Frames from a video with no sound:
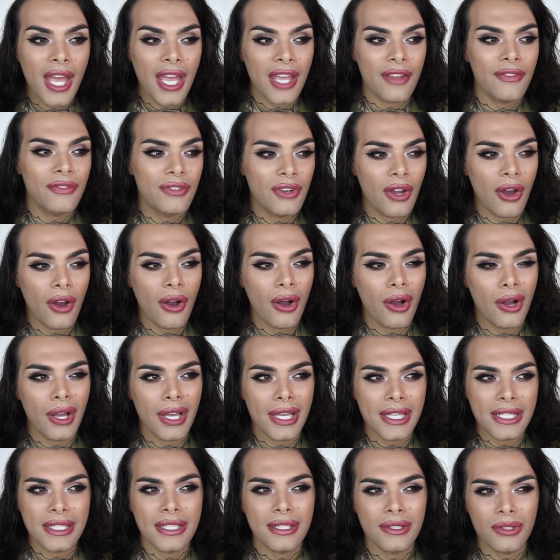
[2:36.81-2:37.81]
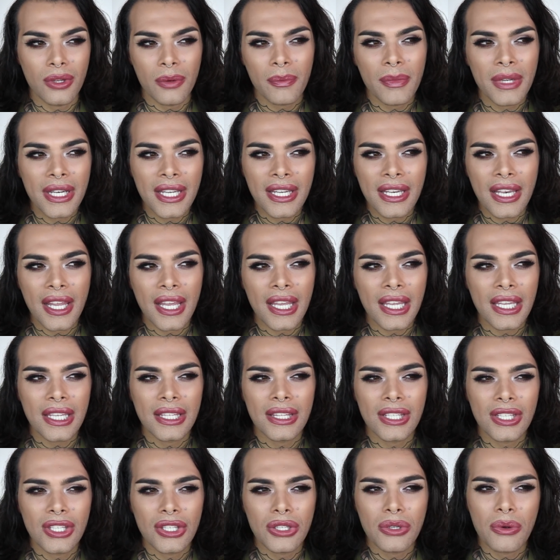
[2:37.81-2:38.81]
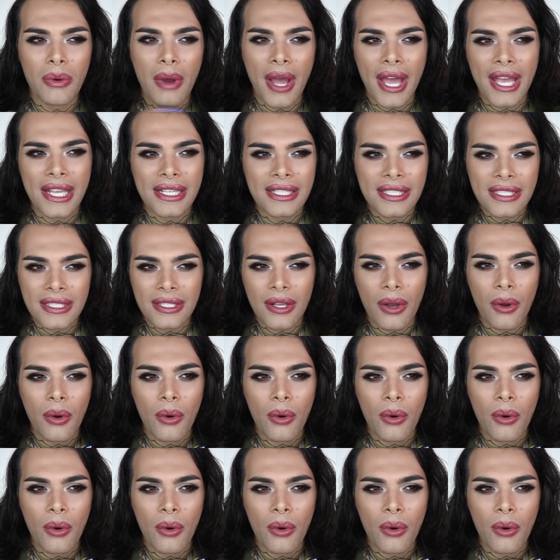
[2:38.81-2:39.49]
If not, he's normally like in the US